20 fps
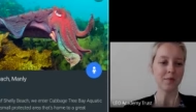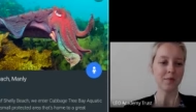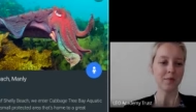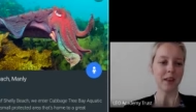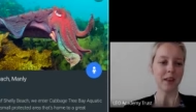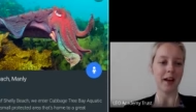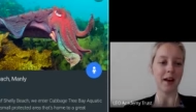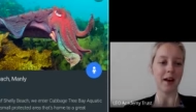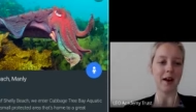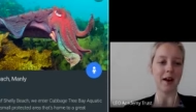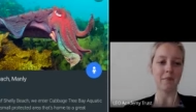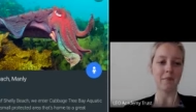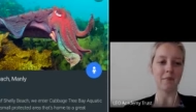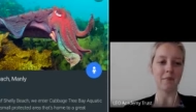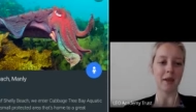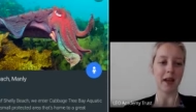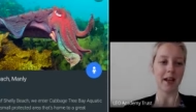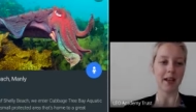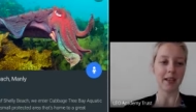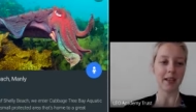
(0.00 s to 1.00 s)
Um,
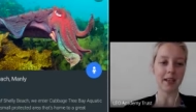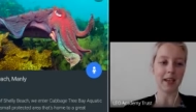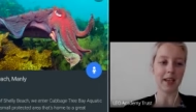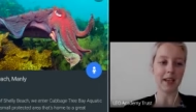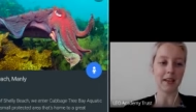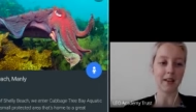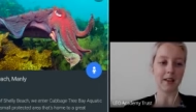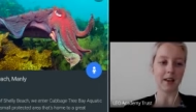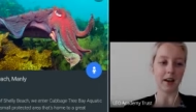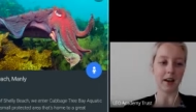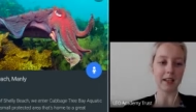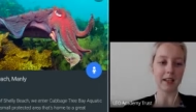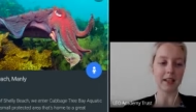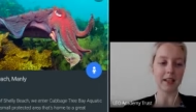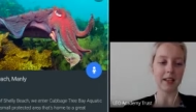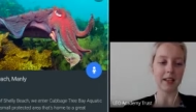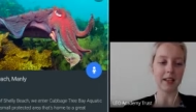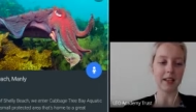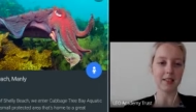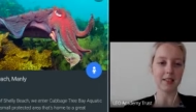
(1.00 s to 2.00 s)
and again, I can
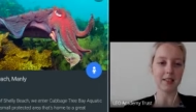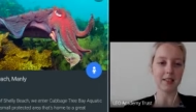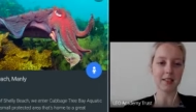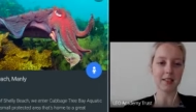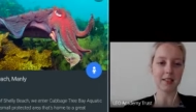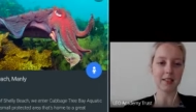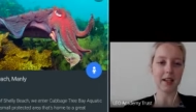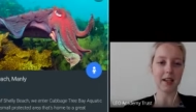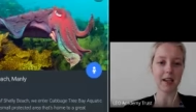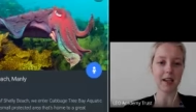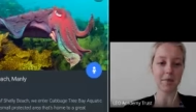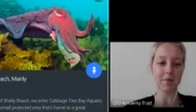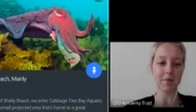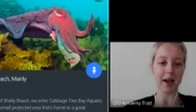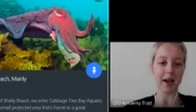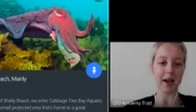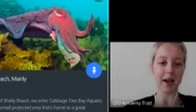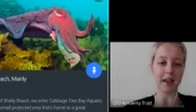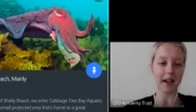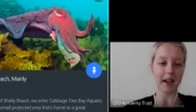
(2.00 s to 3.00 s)
easily come
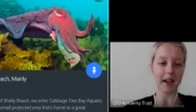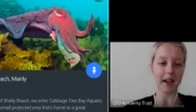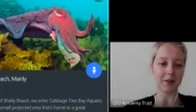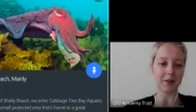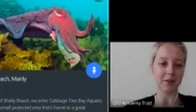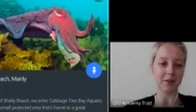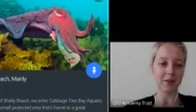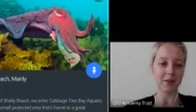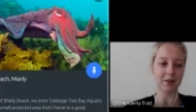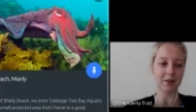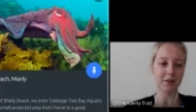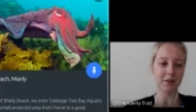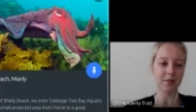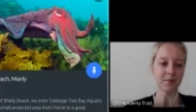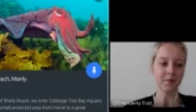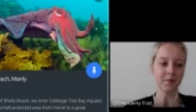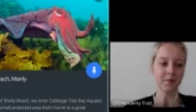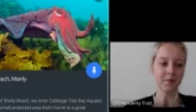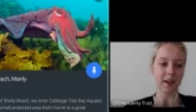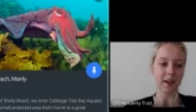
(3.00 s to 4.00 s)
back out
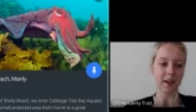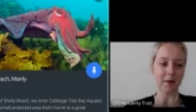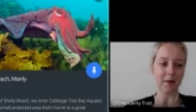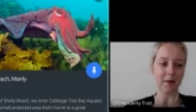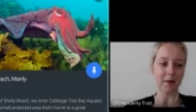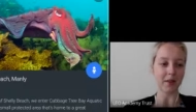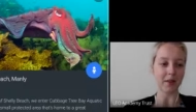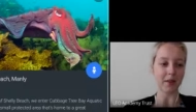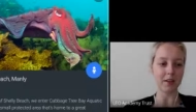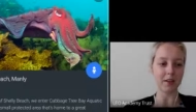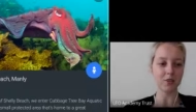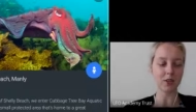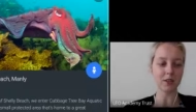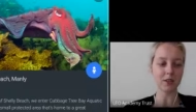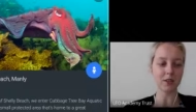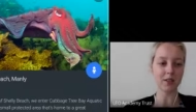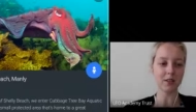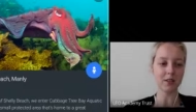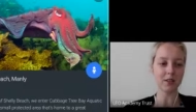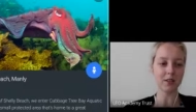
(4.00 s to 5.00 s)
um, and then just